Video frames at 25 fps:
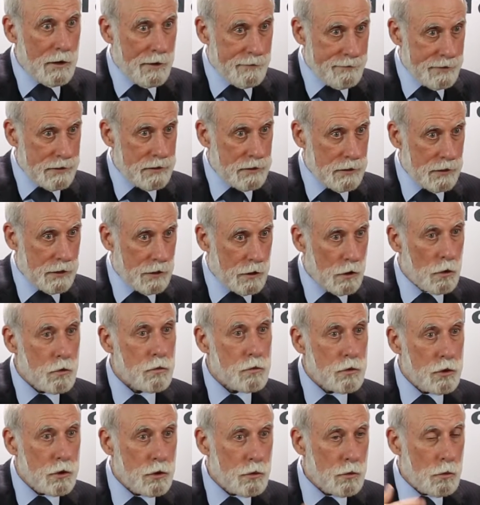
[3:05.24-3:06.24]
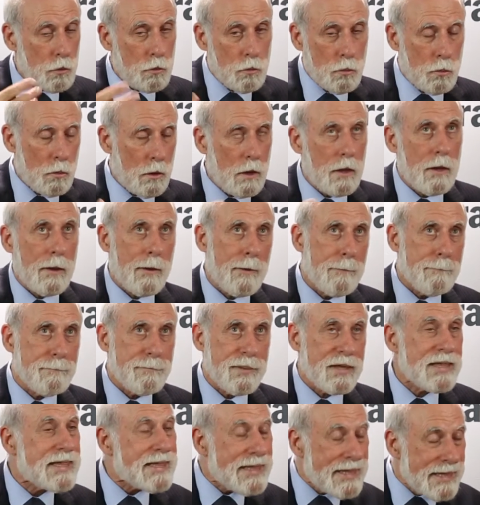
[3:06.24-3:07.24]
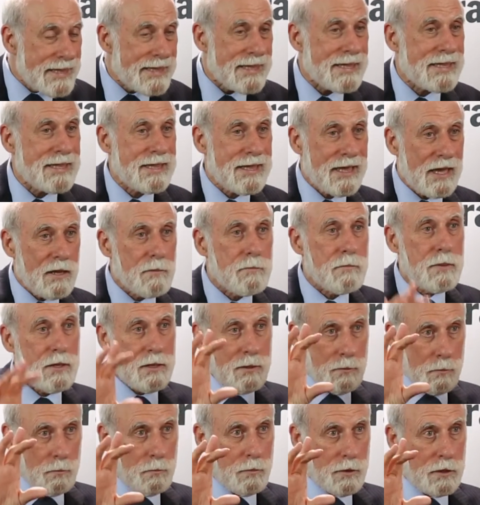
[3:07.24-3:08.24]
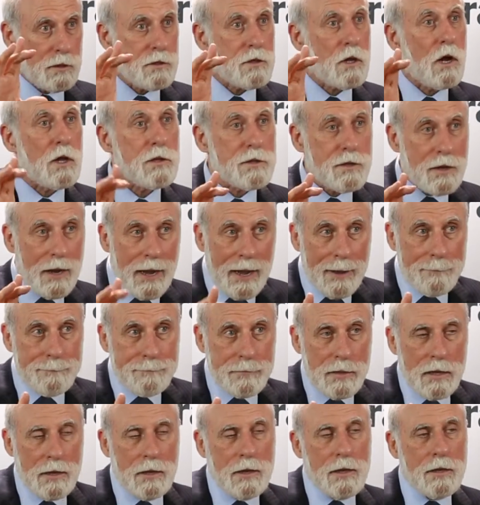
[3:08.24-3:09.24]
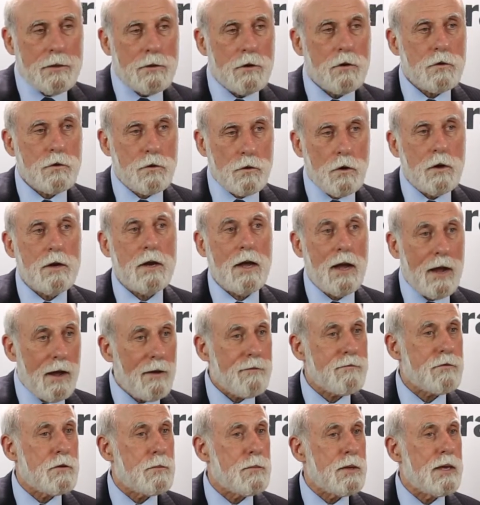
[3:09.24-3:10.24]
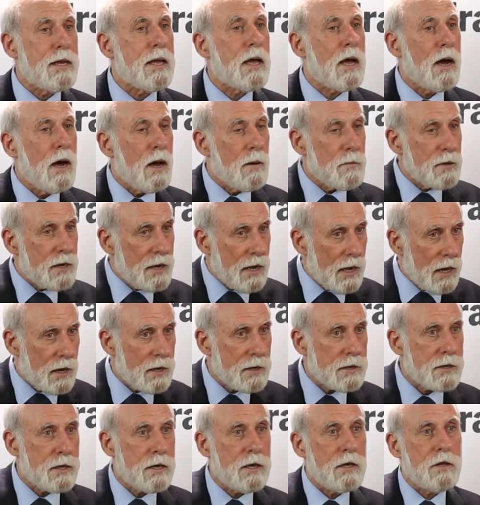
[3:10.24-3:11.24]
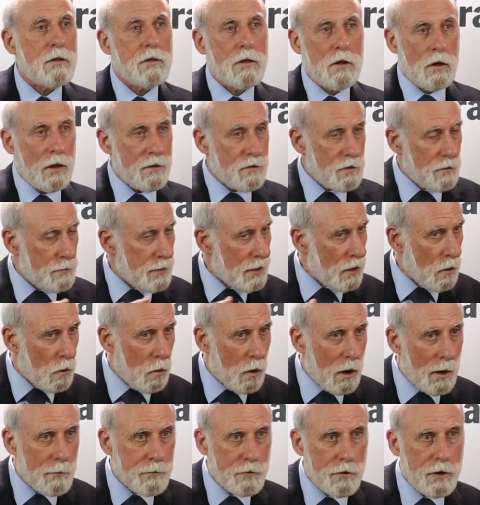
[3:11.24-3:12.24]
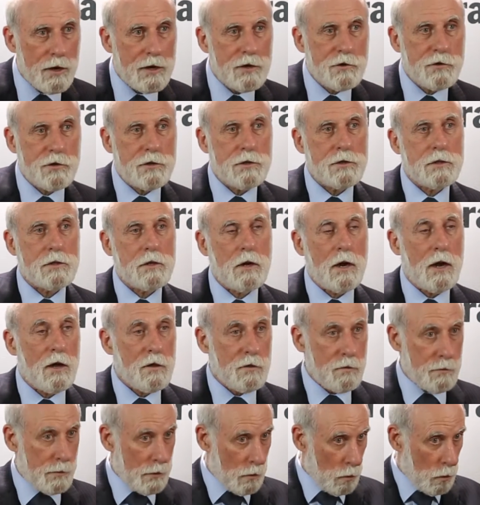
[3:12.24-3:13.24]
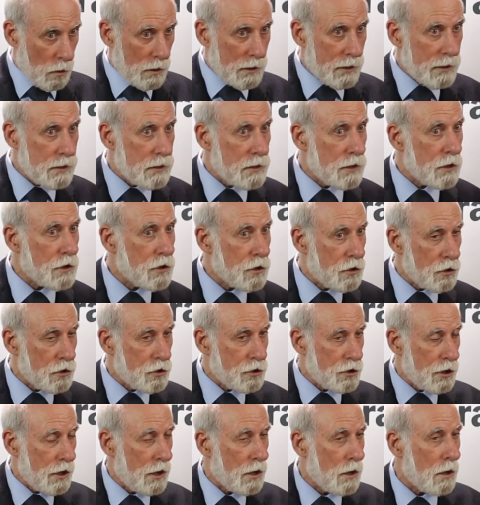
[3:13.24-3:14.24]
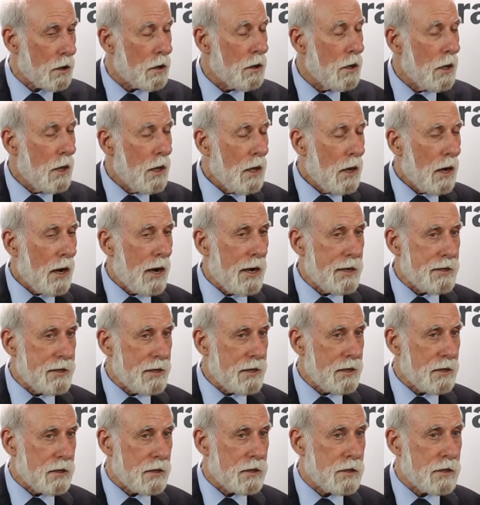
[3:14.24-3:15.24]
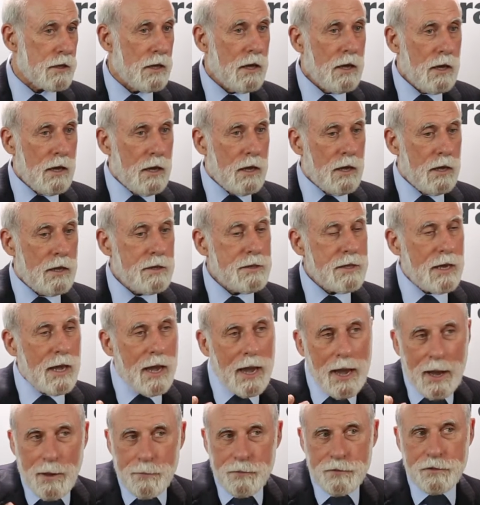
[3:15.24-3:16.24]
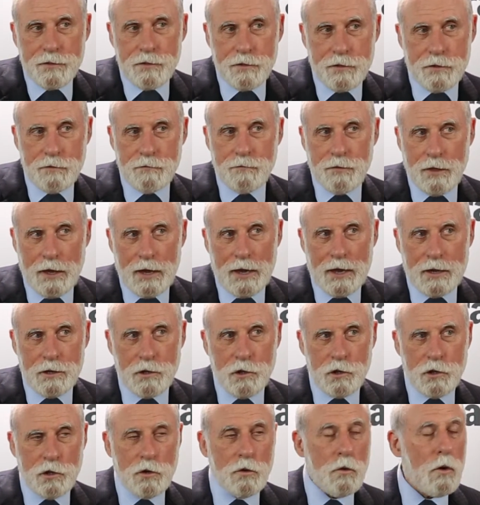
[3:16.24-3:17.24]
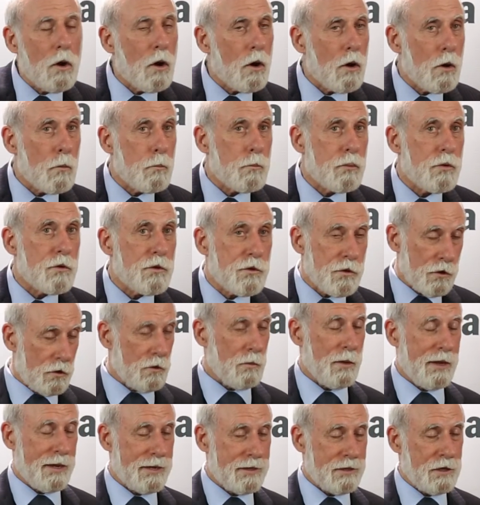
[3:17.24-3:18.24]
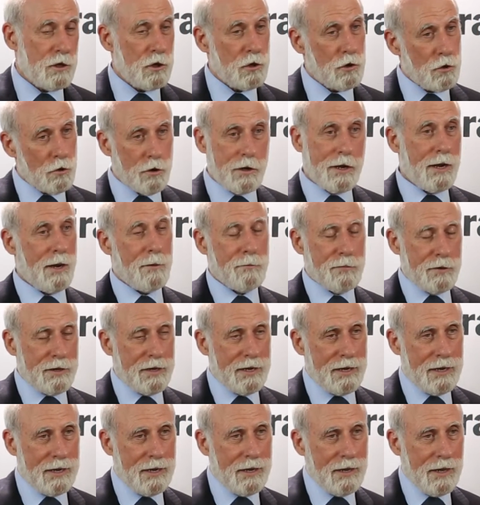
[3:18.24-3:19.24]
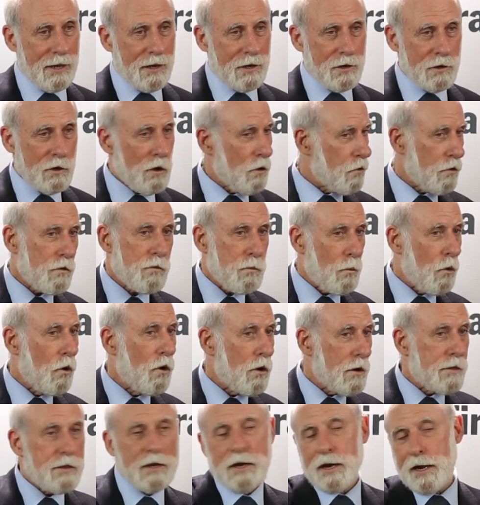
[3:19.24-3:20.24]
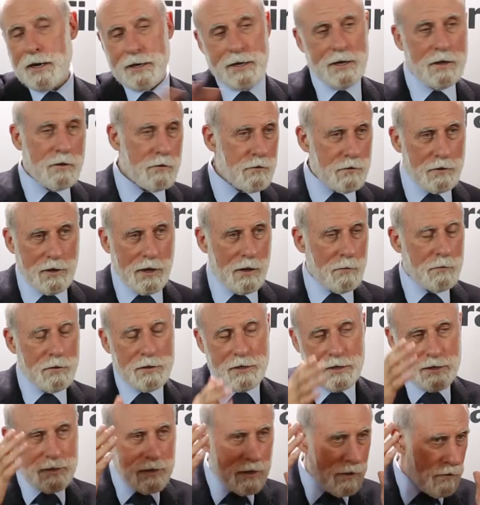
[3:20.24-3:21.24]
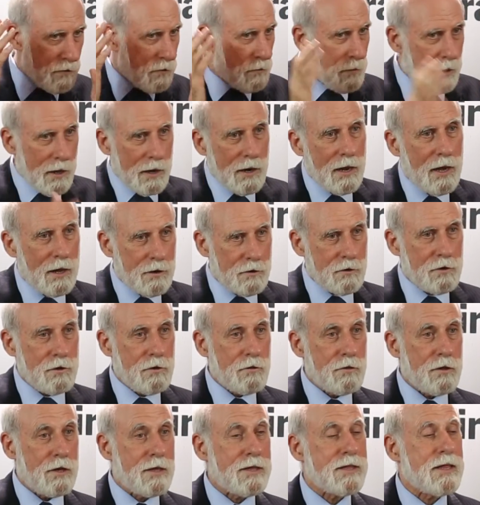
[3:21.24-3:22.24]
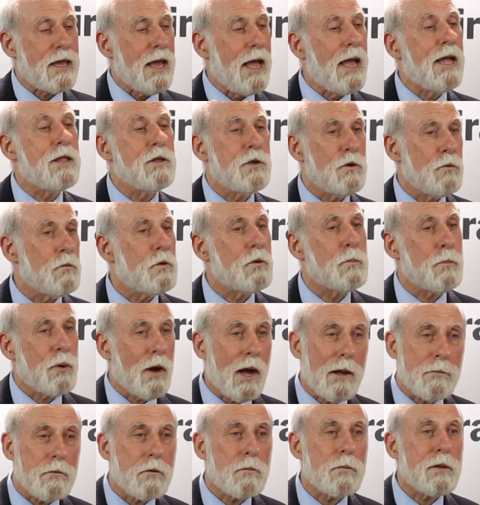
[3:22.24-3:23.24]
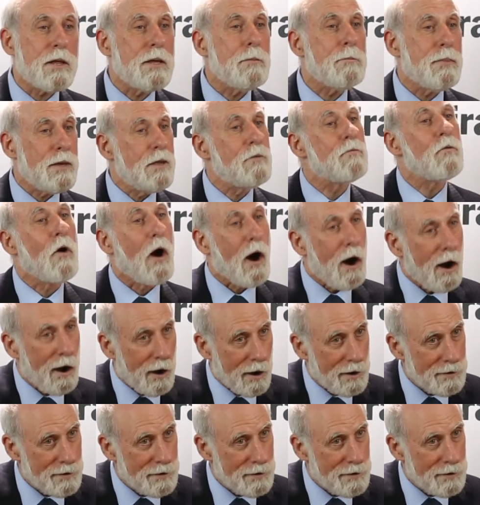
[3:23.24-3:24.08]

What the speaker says: of it so new businesses can be built on top, there's going to have to be commonality, there has to be cooperation, there has to be willingness to share ideas. In the absence of that, you are presuming that your company knows more than any other company does about how to do this, and you would probably be wrong.